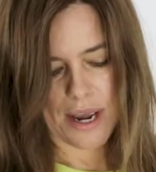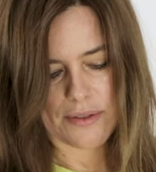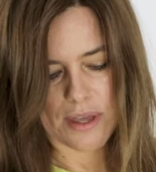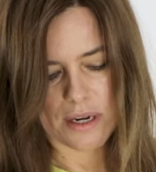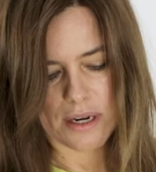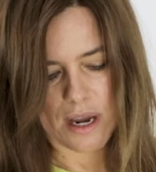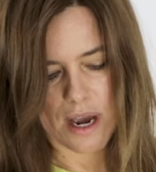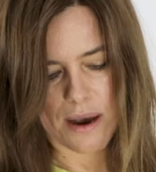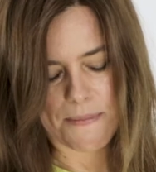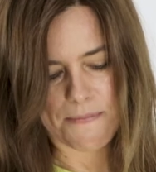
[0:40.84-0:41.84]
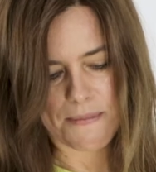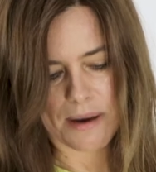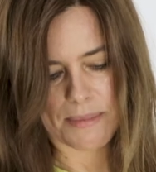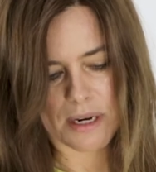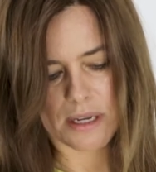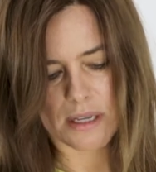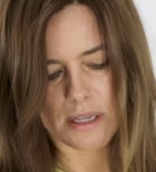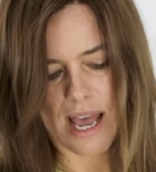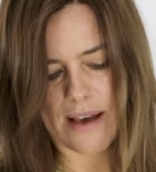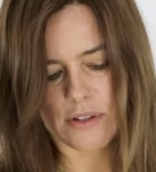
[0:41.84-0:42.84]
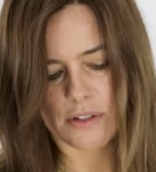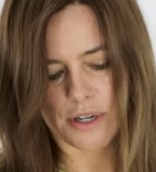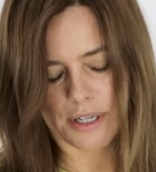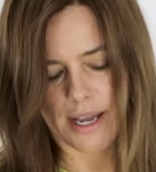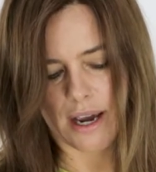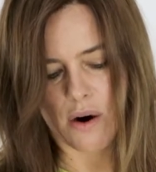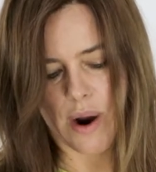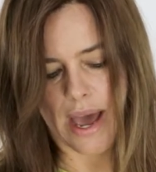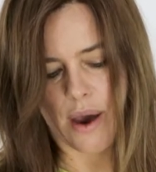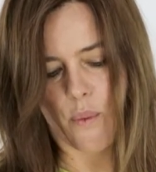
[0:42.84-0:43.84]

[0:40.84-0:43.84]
And then I'm going to have a look now at